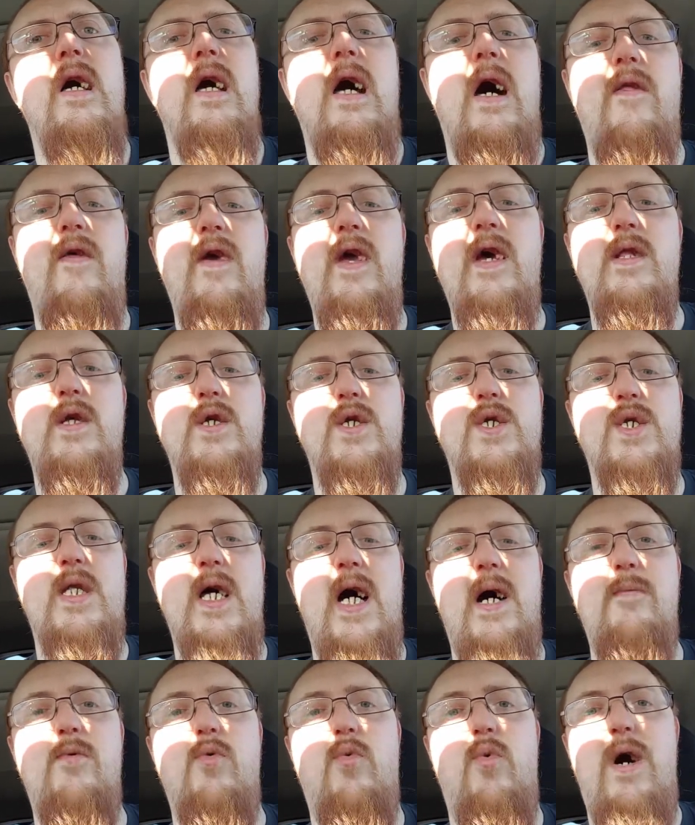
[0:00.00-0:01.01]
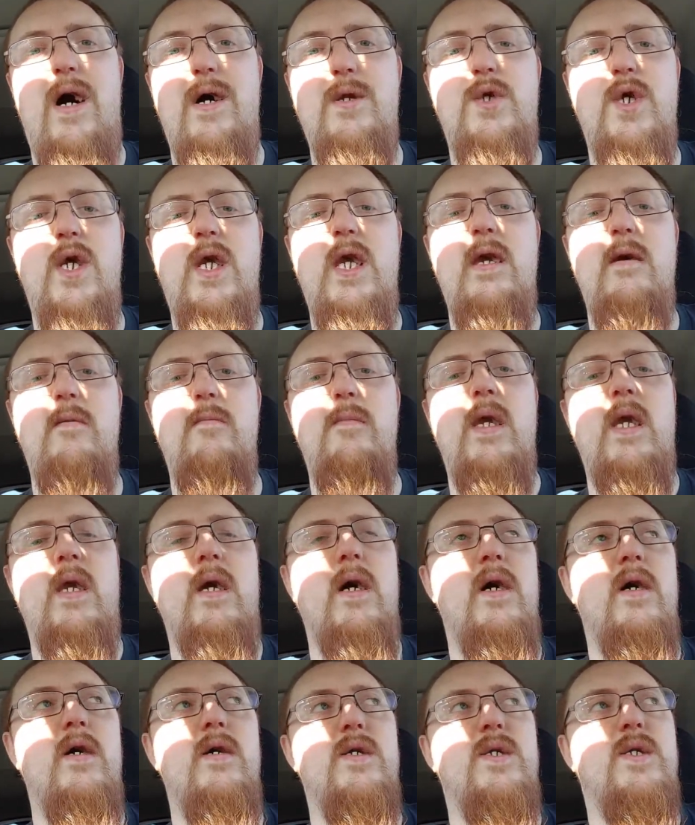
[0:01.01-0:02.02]
I think I just stopped watching it
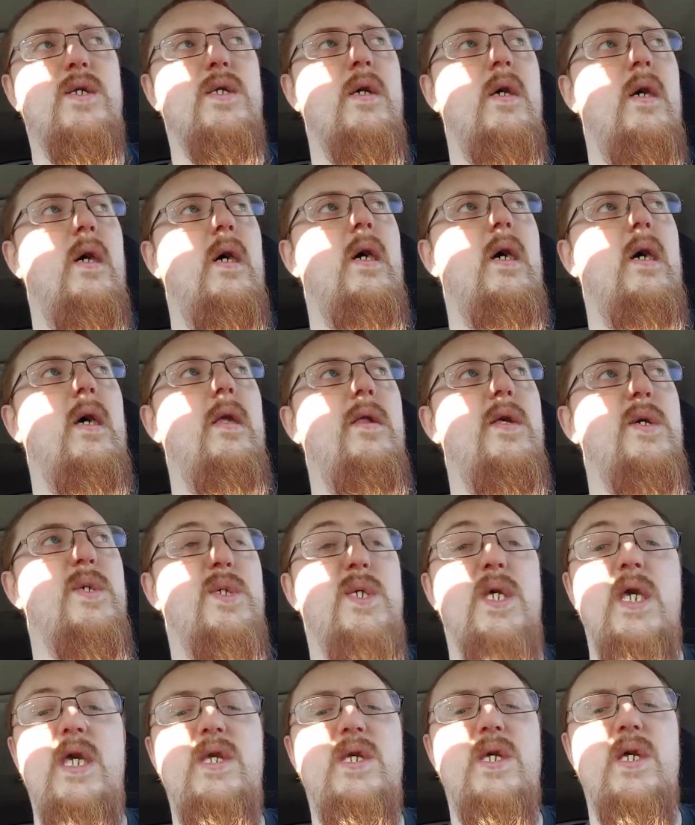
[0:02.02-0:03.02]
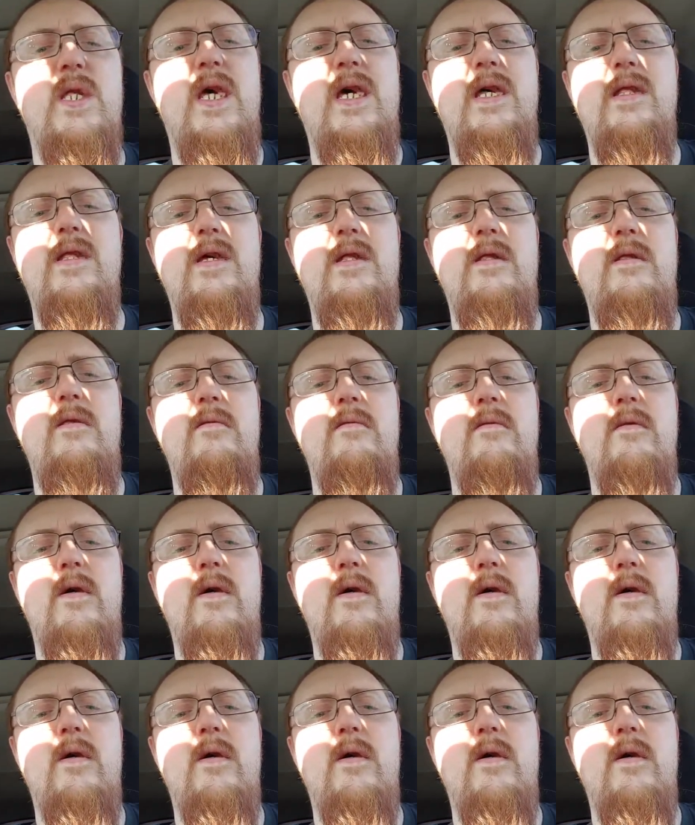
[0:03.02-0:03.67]
because the season ended